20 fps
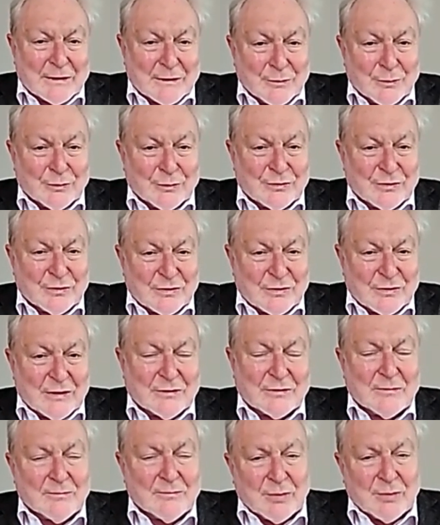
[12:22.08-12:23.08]
clause that says
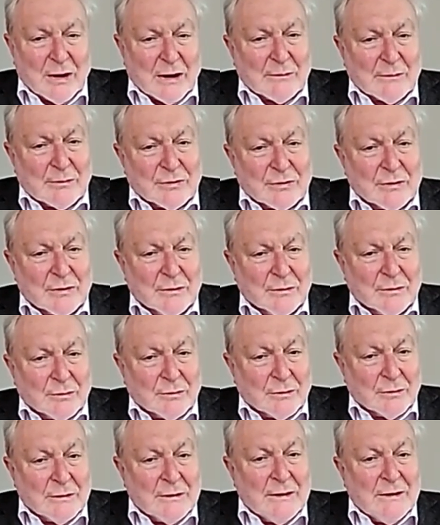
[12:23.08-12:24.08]
comply with the law.
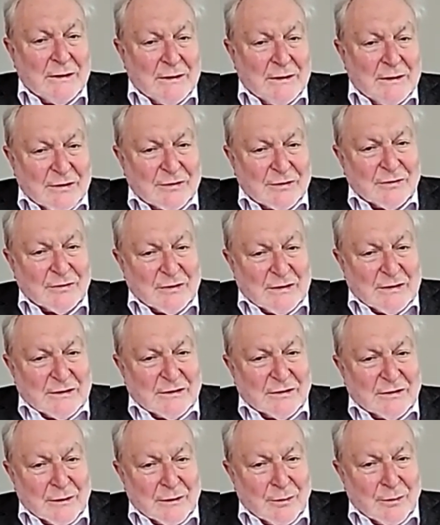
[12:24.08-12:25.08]
It doesn't need
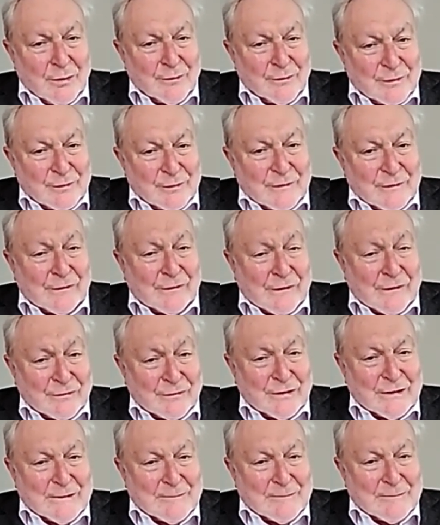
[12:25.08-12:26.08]
to go on for
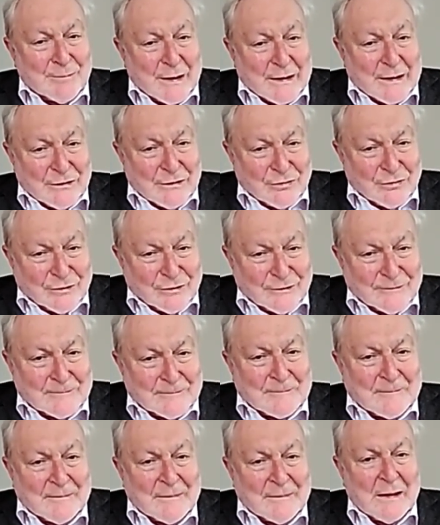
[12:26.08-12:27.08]
15 pages,
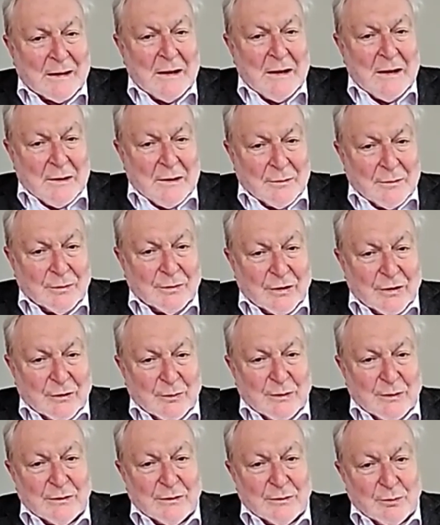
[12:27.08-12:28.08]
although
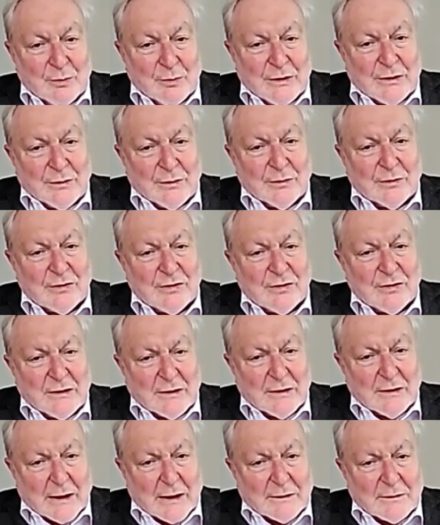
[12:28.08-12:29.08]
we do see
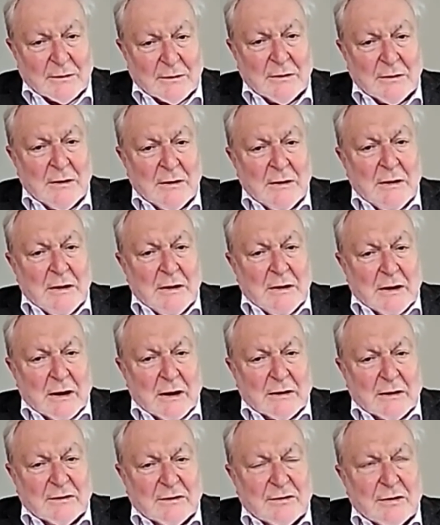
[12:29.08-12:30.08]
that.
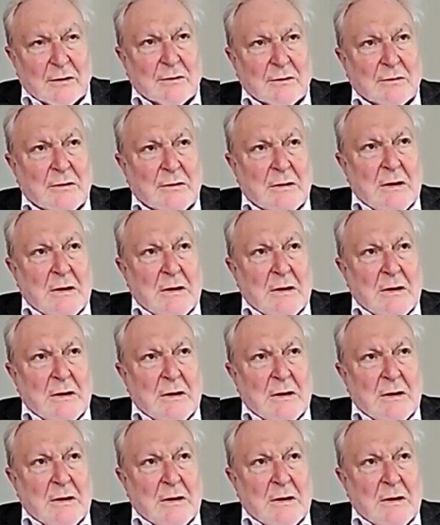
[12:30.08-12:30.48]
And so,